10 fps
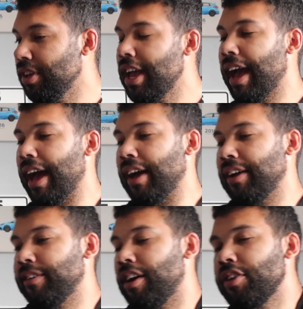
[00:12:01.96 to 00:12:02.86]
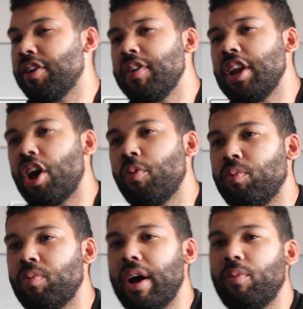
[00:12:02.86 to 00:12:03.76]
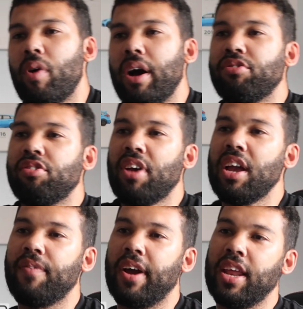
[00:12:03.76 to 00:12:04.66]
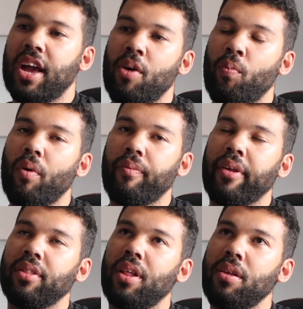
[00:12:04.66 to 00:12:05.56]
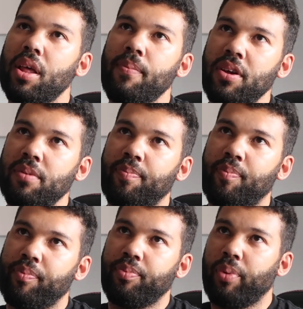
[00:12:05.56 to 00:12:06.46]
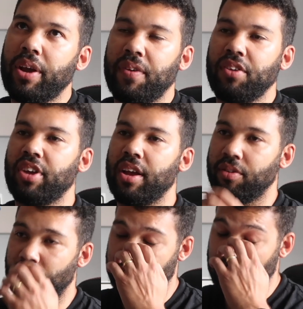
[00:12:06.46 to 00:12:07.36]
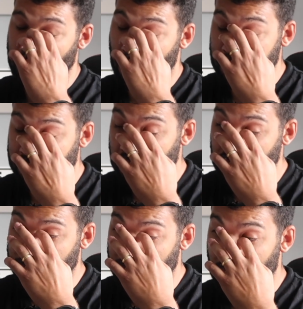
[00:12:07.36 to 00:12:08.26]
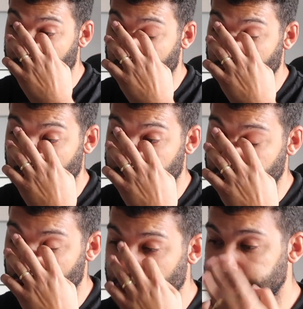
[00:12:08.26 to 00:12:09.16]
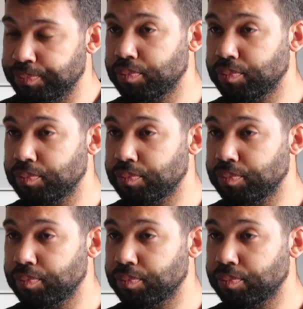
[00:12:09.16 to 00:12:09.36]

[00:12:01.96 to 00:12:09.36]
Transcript: yeah, I don't really know what what else to say really. Um, what, let, let me briefly say, tell you what I do as part of my job. So,